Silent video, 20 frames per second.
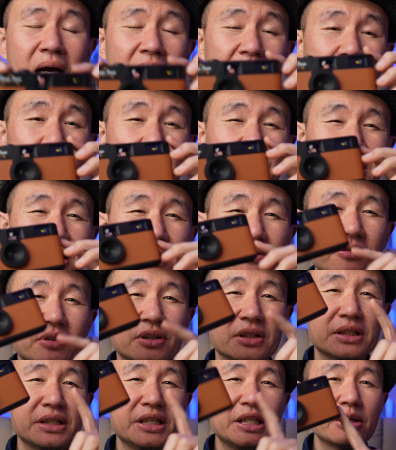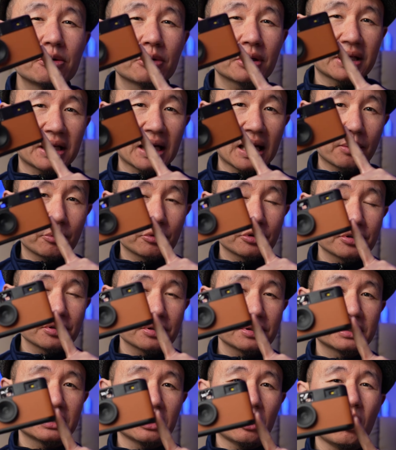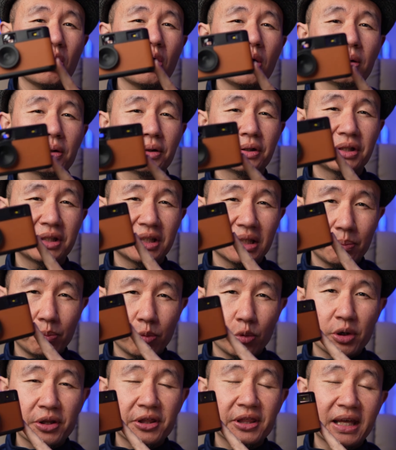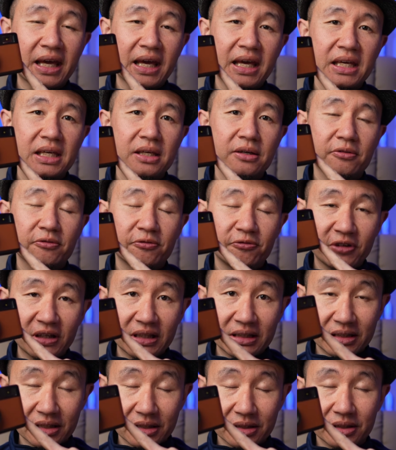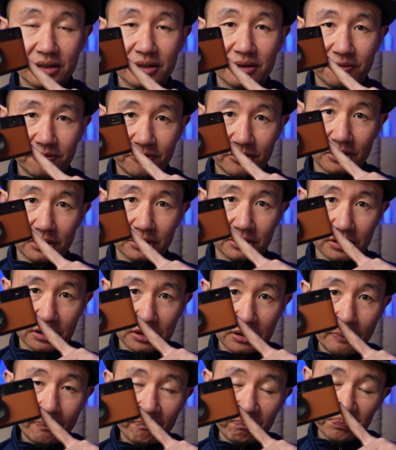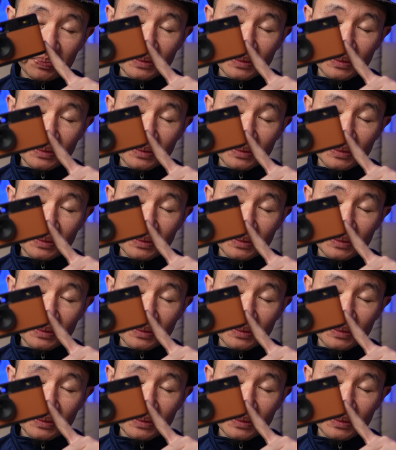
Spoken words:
I believe the newer cameras all ship with a vintage filter.